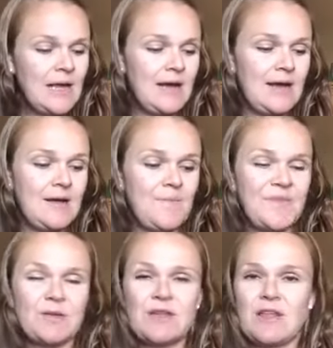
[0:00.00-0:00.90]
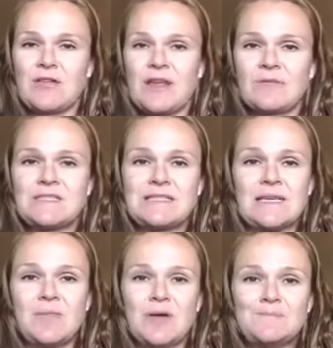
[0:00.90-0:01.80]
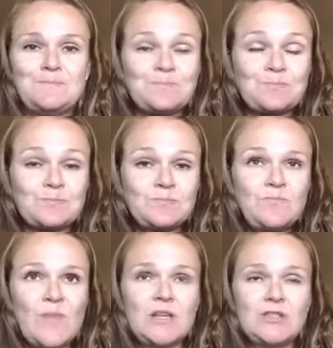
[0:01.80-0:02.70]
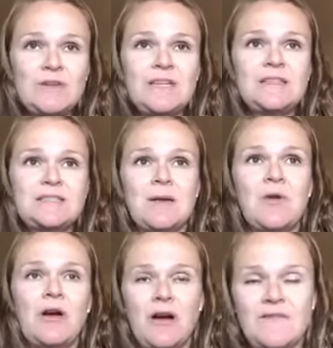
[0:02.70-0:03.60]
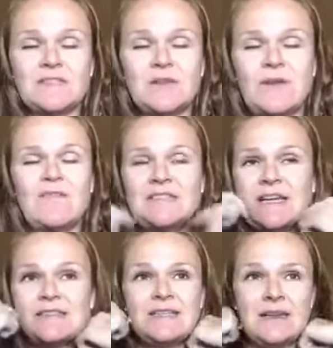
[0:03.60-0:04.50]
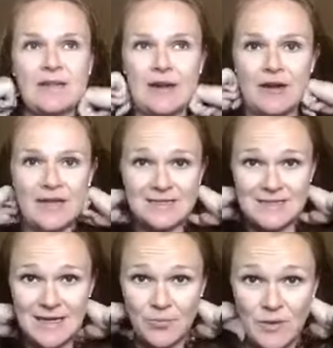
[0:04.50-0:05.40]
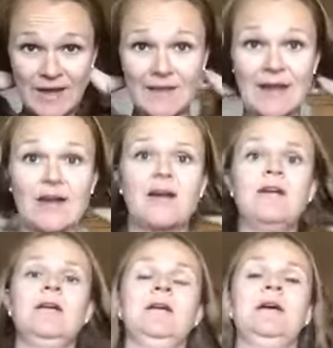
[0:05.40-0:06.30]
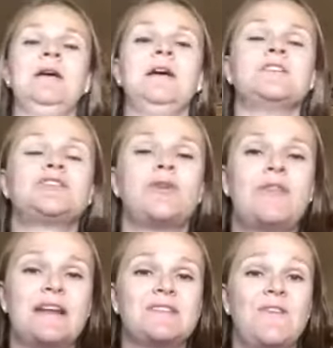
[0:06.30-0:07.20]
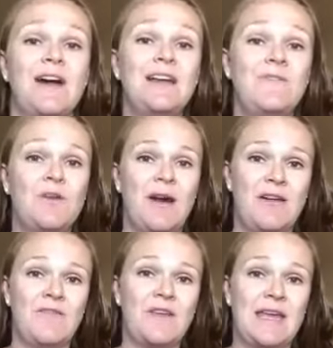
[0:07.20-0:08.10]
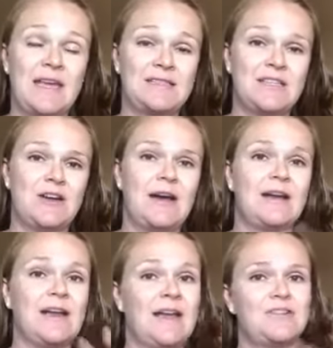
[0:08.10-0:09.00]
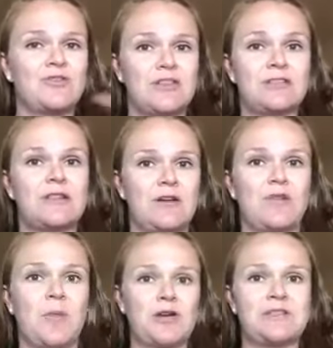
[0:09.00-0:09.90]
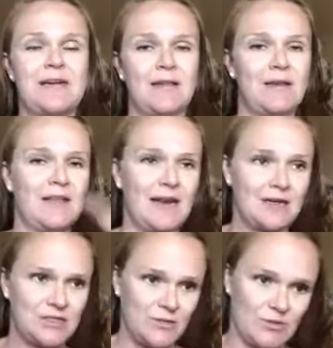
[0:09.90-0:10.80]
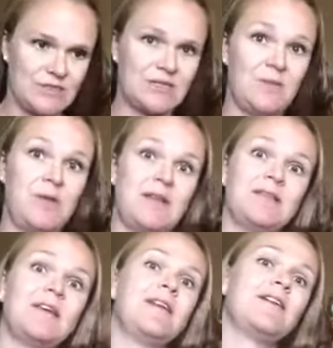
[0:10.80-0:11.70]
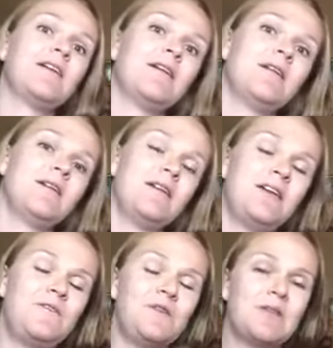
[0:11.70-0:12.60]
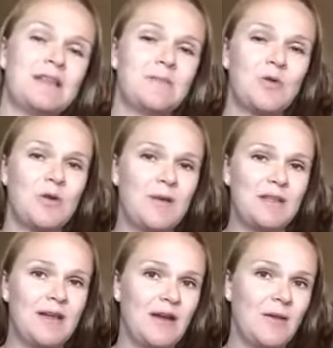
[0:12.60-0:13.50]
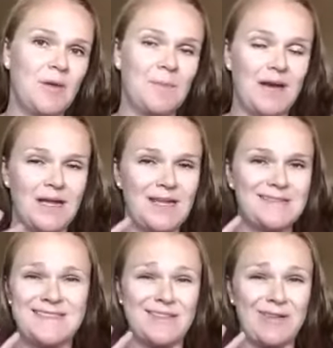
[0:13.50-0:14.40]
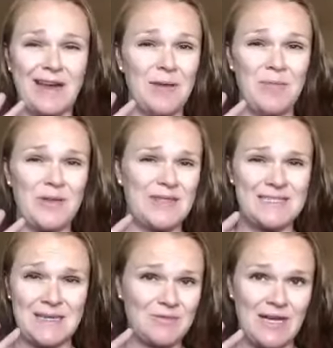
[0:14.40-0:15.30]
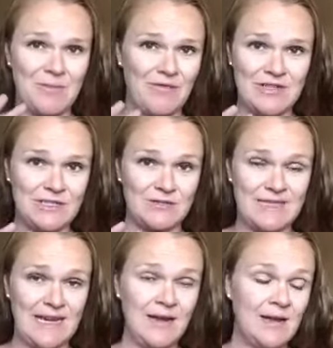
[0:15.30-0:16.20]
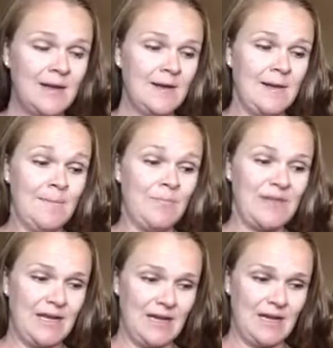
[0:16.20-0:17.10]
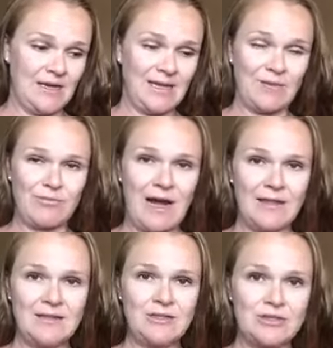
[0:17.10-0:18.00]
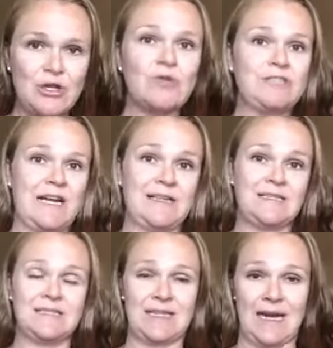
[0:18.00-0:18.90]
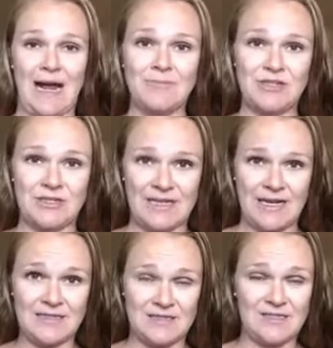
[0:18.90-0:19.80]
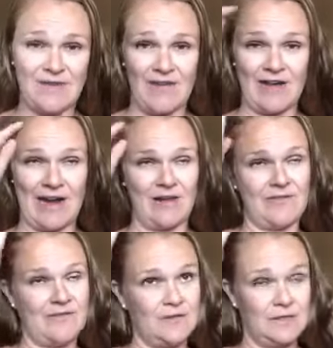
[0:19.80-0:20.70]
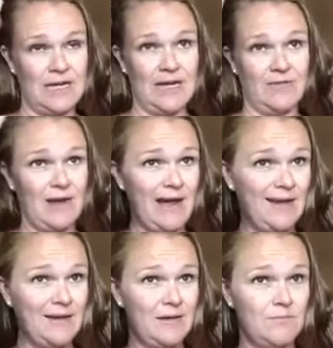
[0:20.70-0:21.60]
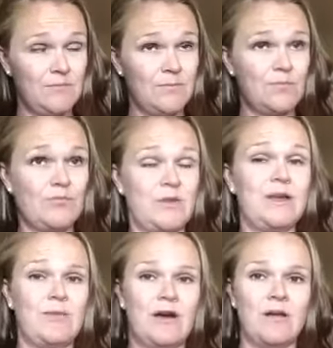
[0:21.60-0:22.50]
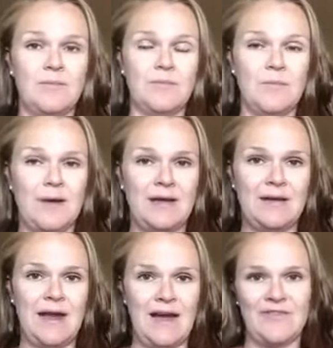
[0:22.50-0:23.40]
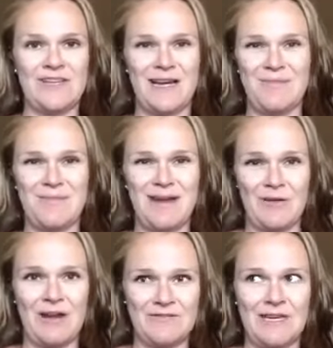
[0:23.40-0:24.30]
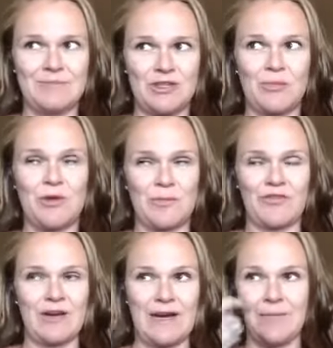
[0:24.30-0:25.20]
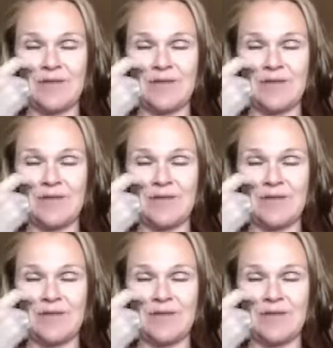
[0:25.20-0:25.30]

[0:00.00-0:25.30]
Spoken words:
The only other thing was sleep. So in the summer, obviously we have a tendency to let our kids stay up way later. So that's fine if you have the kids that are at an age or they're the personality that actually will sleep in later if you let them go to bed later. But my kids still get up at the same time every single day. And like Rylan, there's no chance he's gonna nap during the day. He's 5.5. And Rhett, he will, but half the time I don't have time to go put him for a nap.